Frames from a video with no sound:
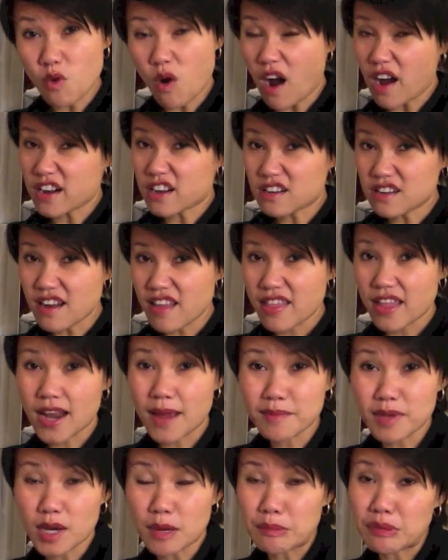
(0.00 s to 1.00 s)
water, and then
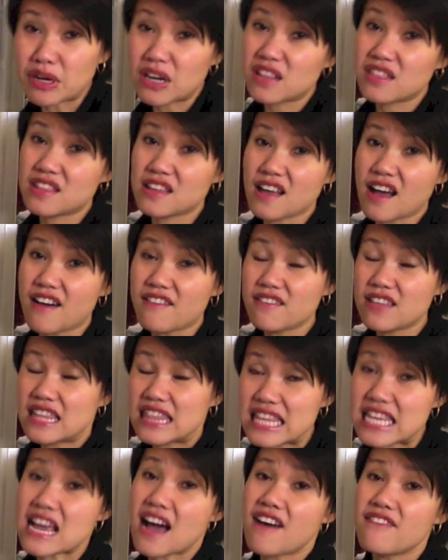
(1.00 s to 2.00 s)
I'm going to put it in
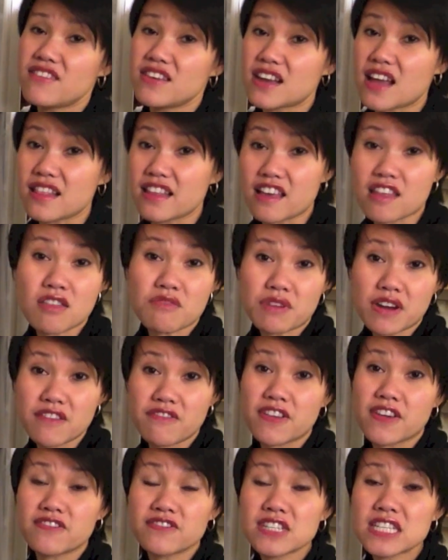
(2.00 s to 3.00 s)
the oven at like
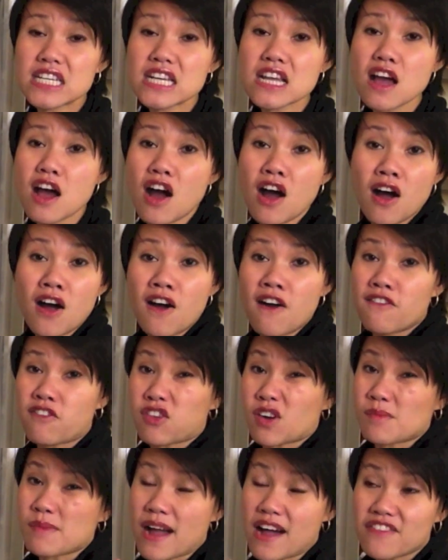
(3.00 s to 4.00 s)
350
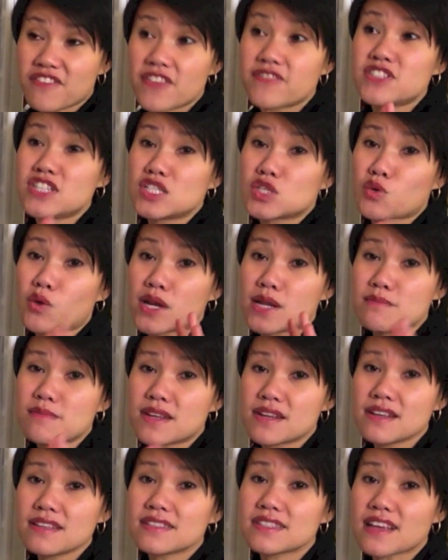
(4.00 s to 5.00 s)
for about 15-20
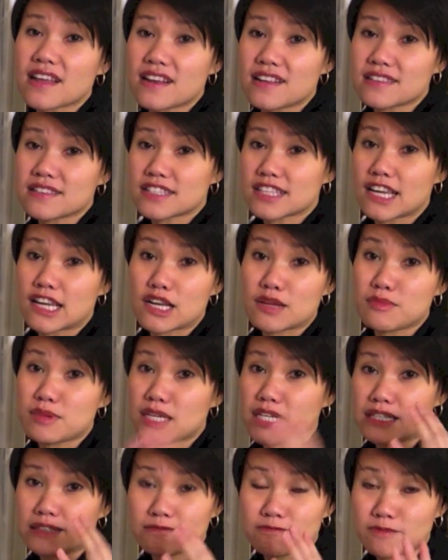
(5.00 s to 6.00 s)
minutes, and it's going to
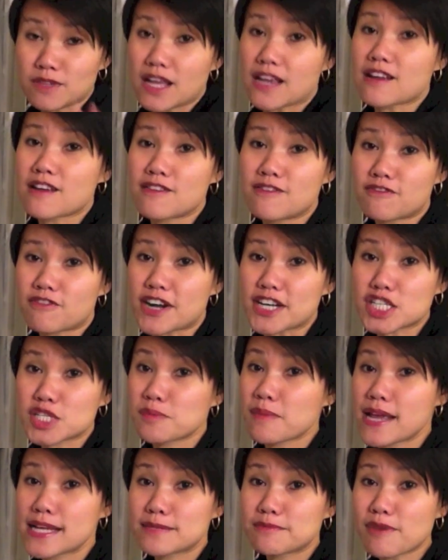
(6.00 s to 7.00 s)
be like fresh
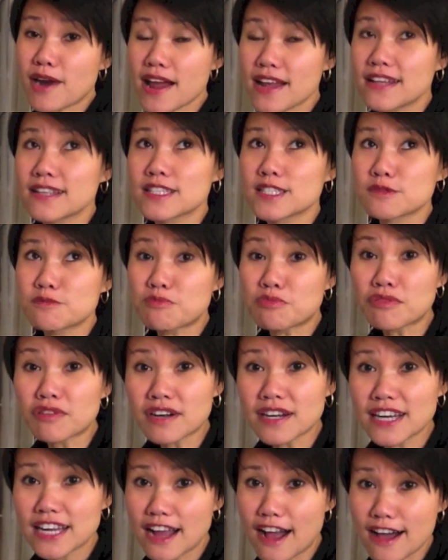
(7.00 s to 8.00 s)
baked bread. It's
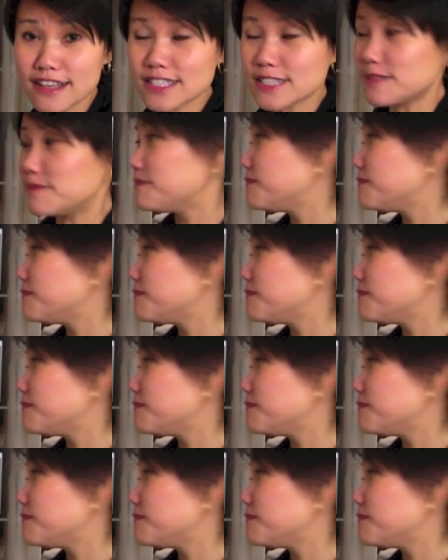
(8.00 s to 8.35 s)
pretty awesome.